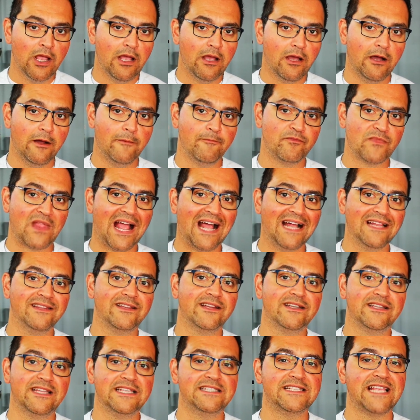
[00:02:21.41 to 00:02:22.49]
under
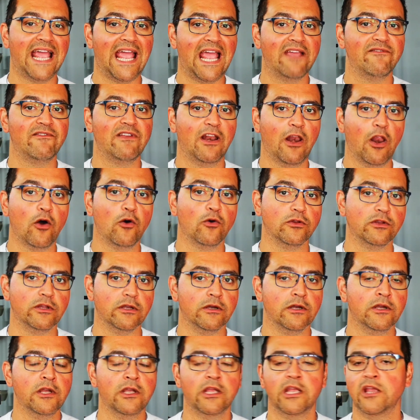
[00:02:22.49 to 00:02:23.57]
this heavy
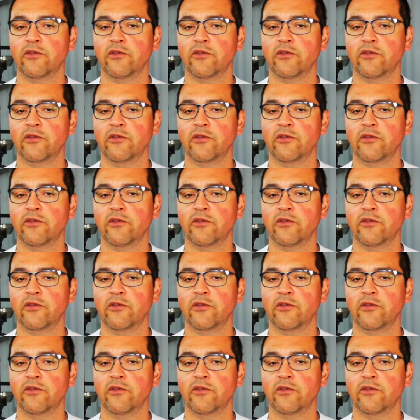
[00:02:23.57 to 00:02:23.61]
load.